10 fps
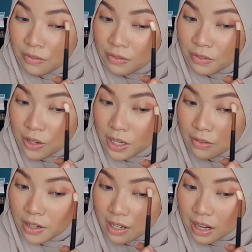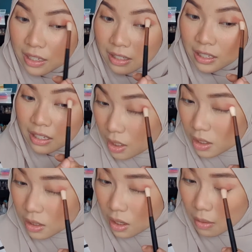really nicely.
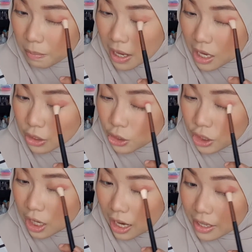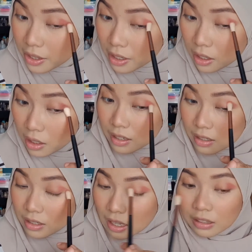It's not patchy either.
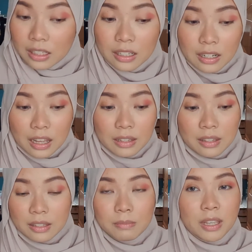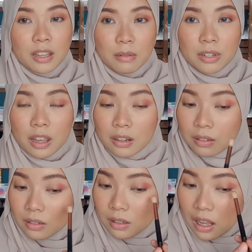Starting like this makeup
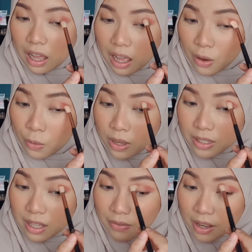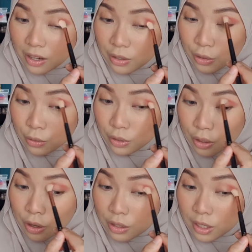channel, I always never understood the
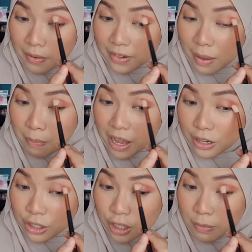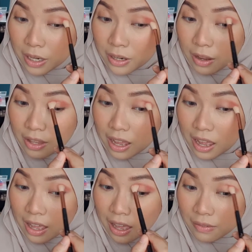concept of like patchy, but now that I
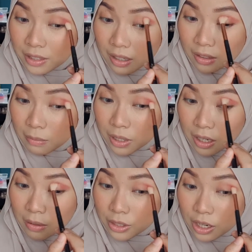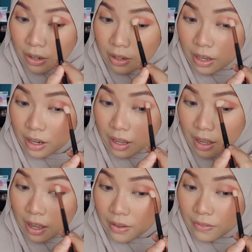have started makeup channel and I
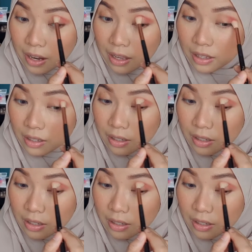have like,